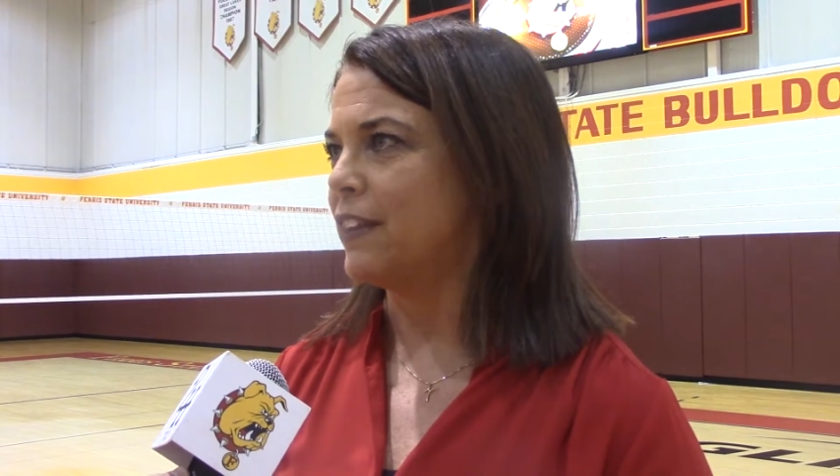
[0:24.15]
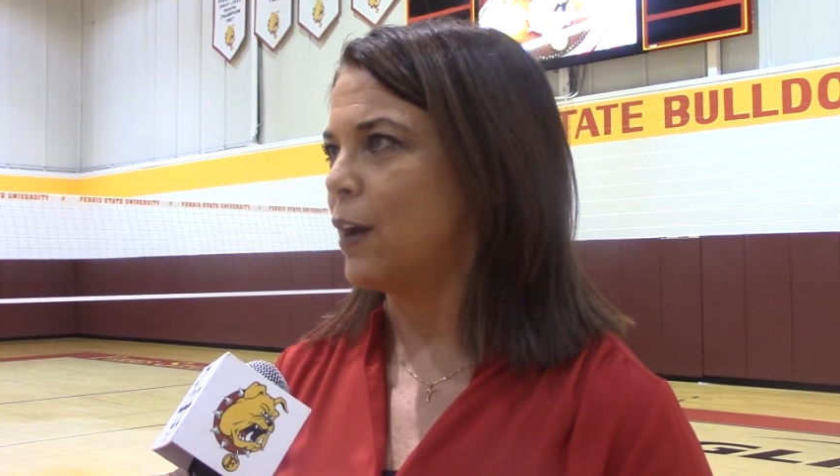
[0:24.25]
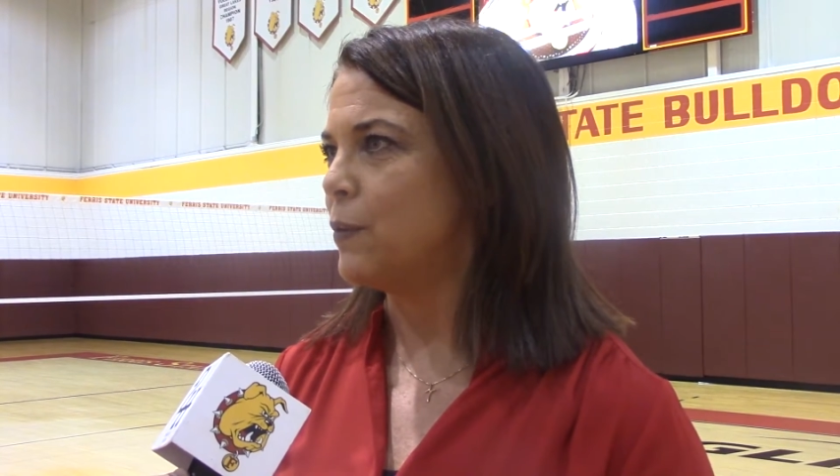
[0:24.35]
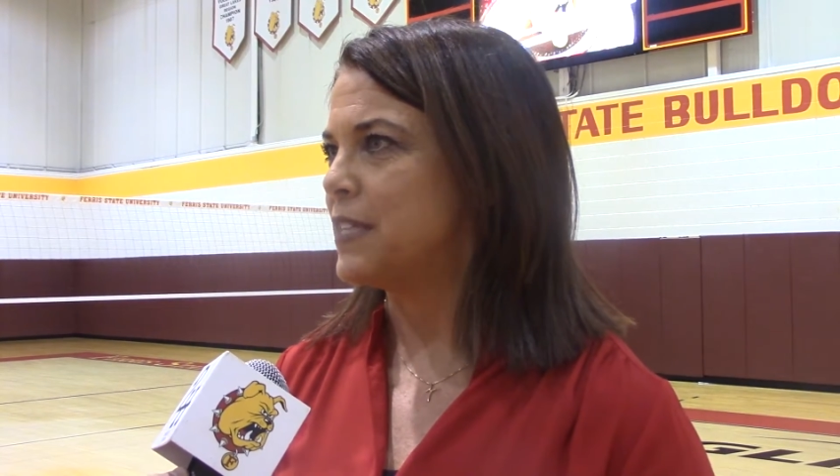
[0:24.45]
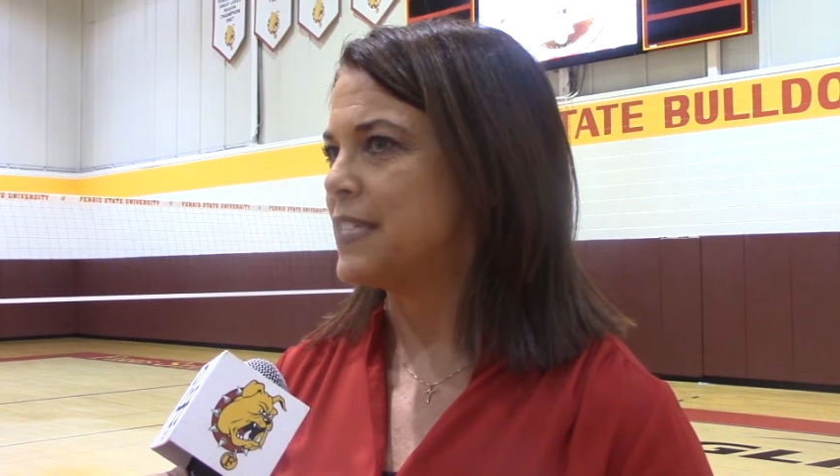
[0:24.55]
I
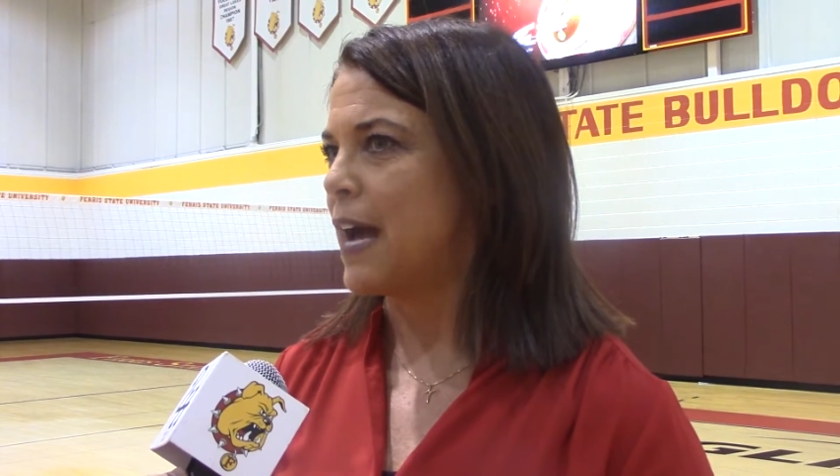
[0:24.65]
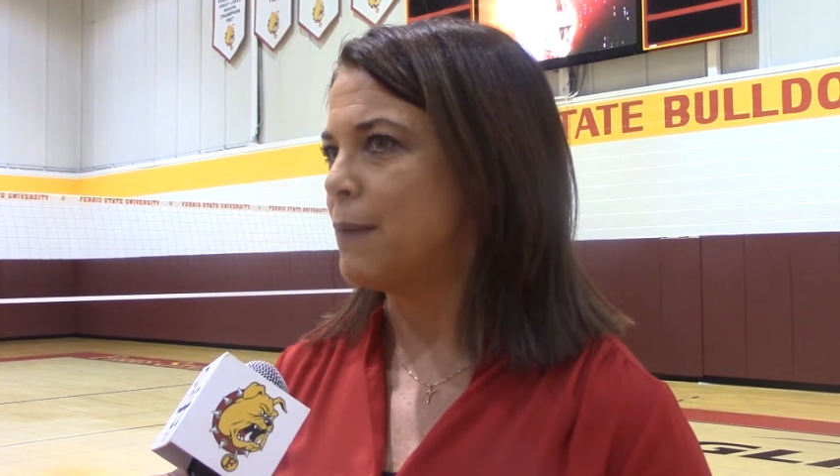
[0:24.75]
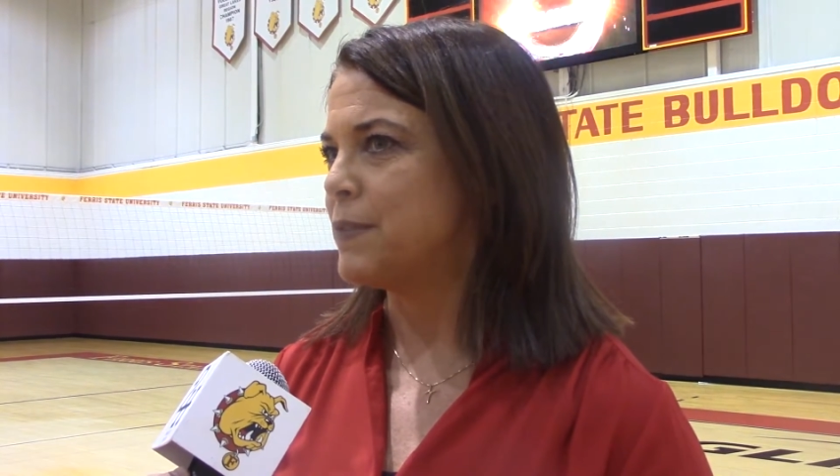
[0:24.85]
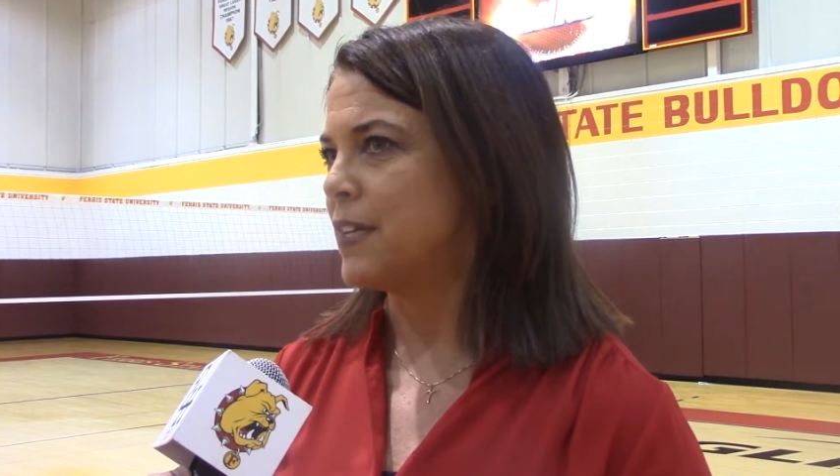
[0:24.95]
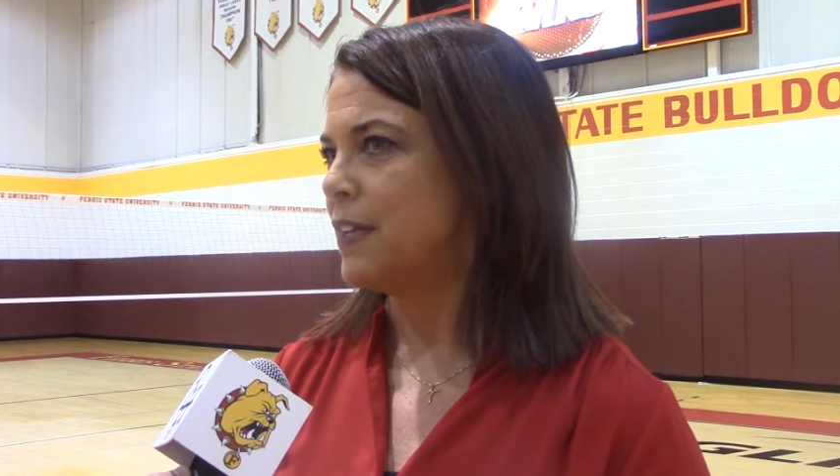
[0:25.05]
thought we
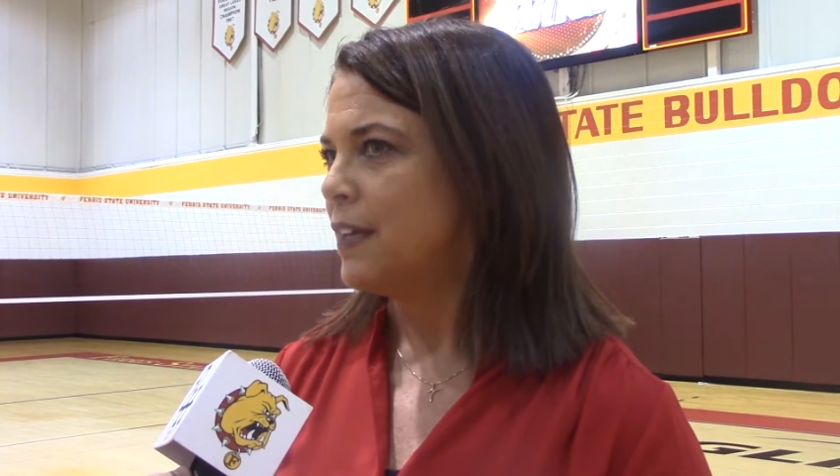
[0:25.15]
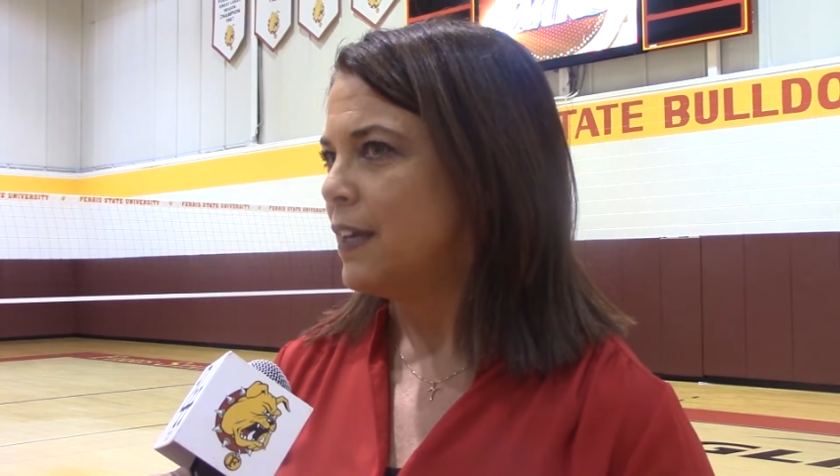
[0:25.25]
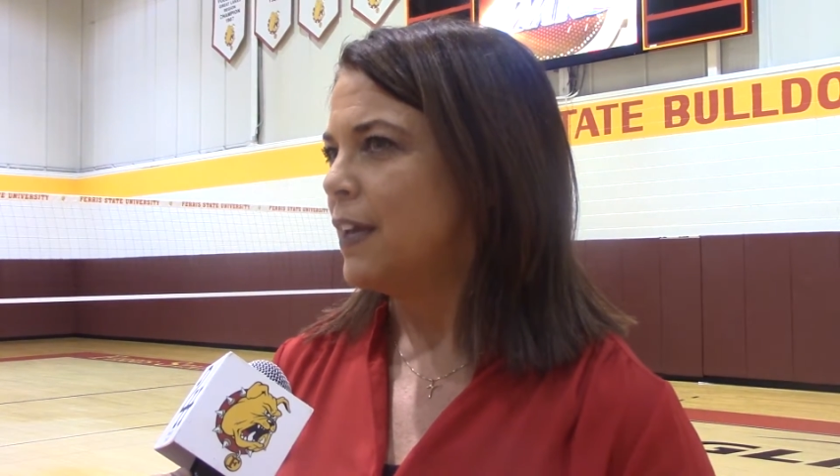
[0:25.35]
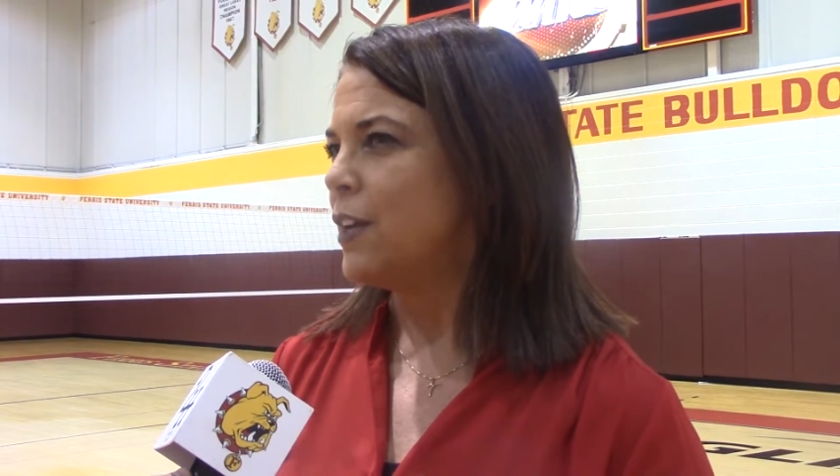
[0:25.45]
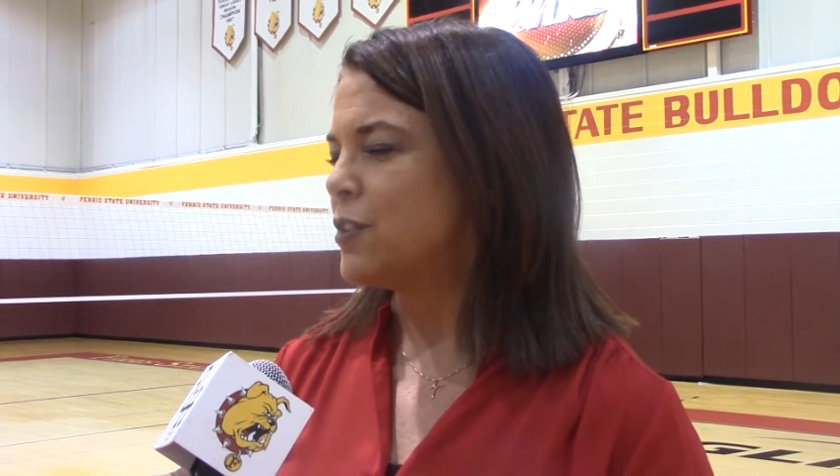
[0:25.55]
stopped,
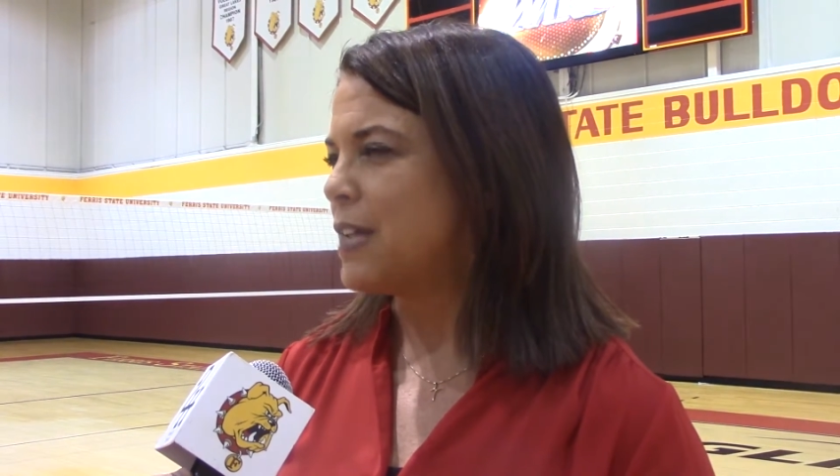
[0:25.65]
you know,